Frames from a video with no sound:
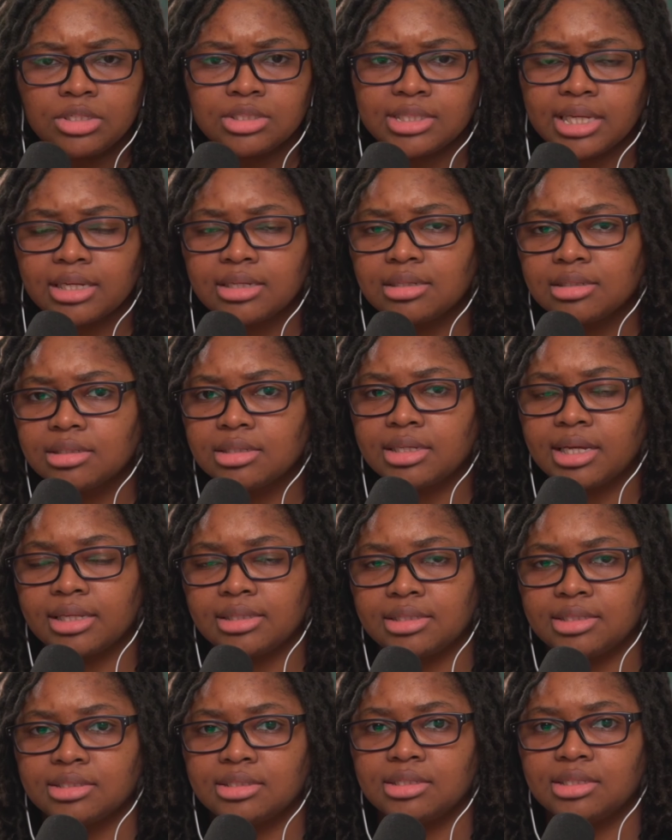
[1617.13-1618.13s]
taking a look
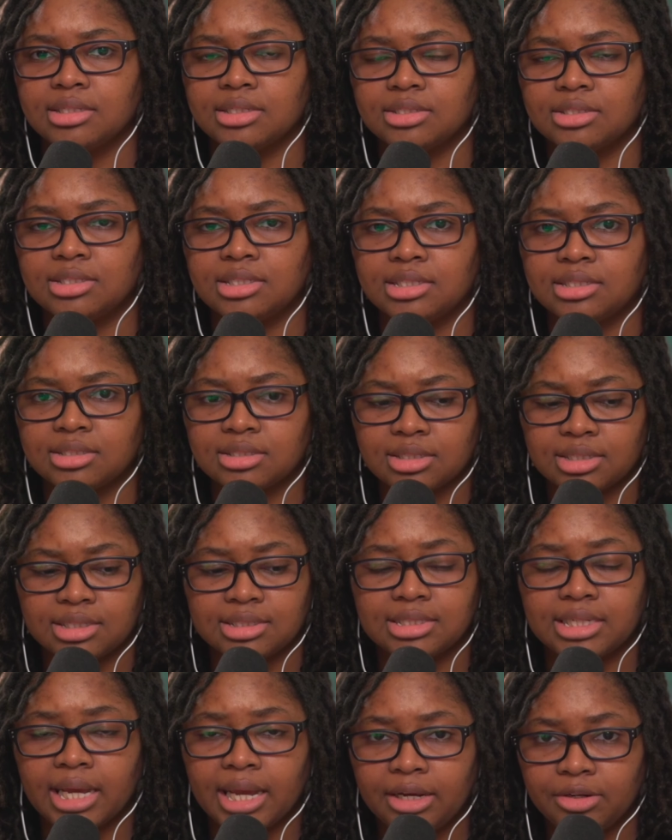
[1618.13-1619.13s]
at this
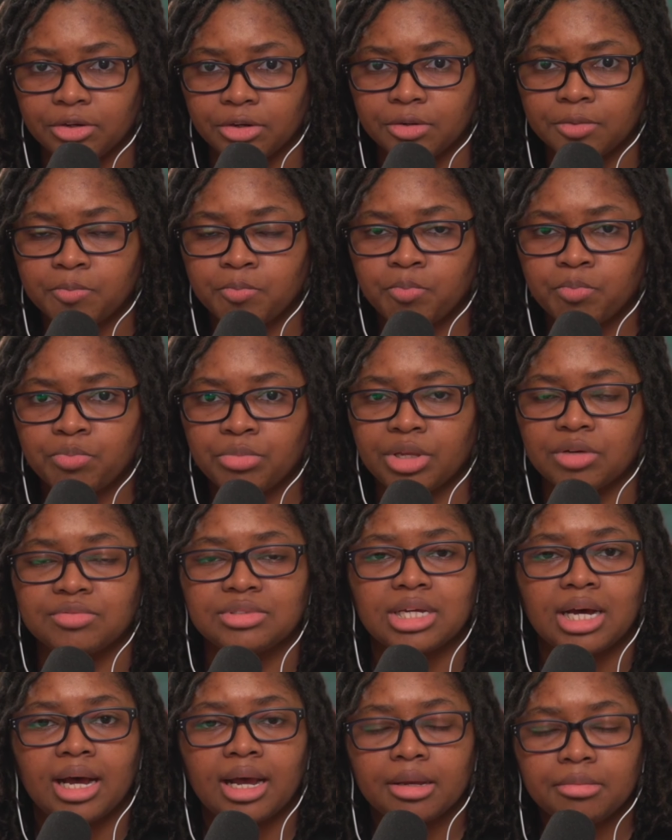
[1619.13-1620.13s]
container of
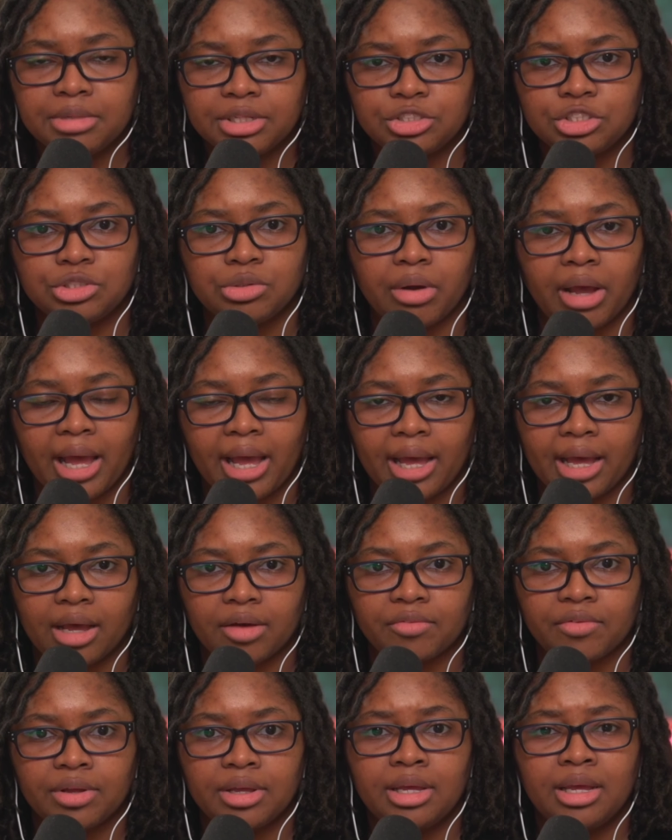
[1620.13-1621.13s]
time that you
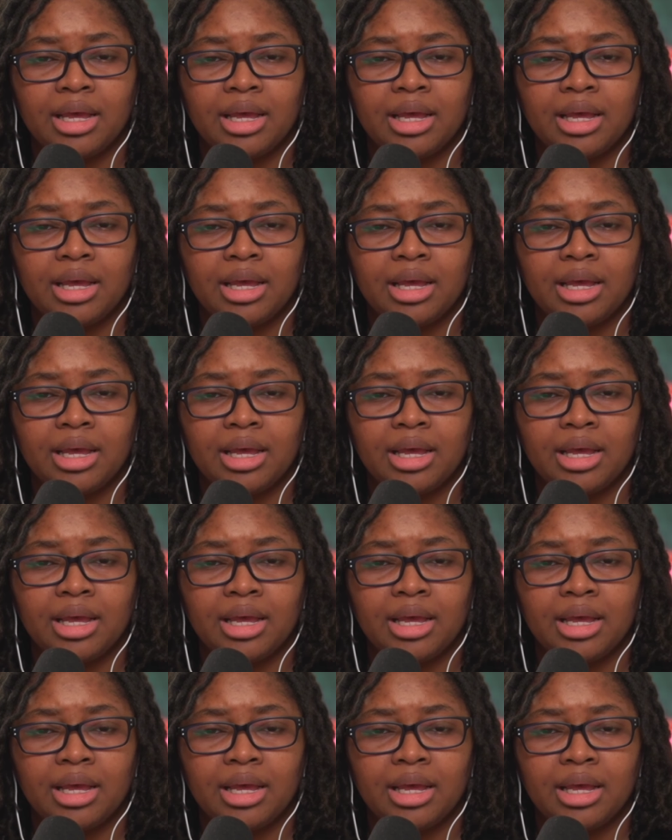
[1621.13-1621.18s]
have,